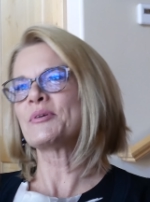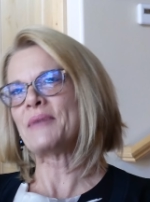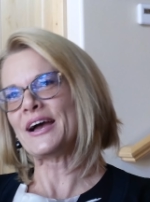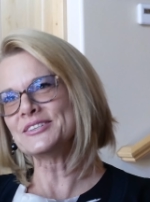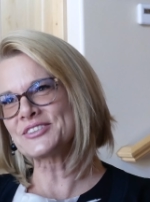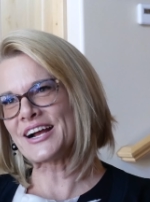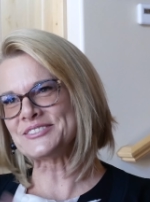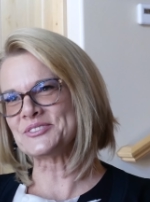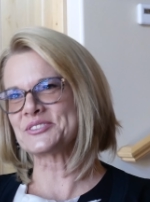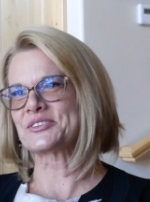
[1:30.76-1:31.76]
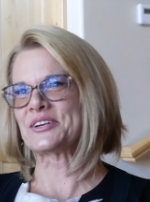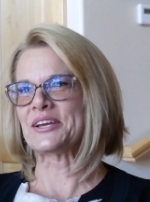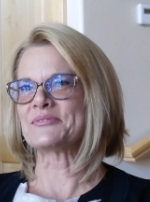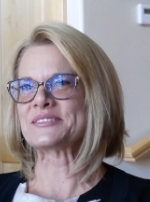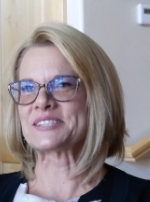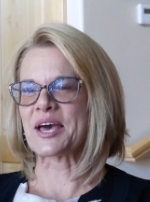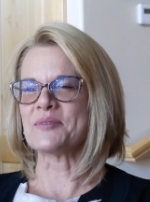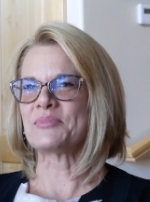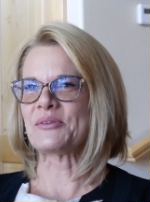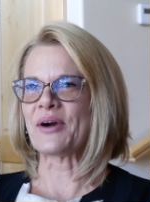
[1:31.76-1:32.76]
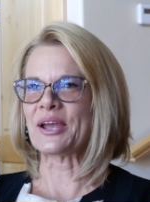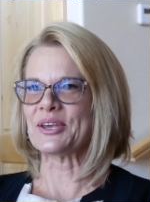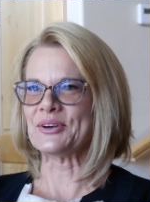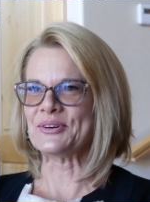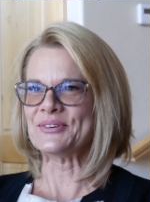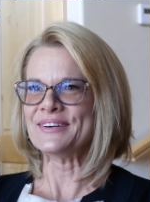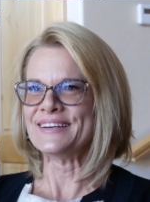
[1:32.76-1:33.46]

But my undergraduate degree was at B Y U.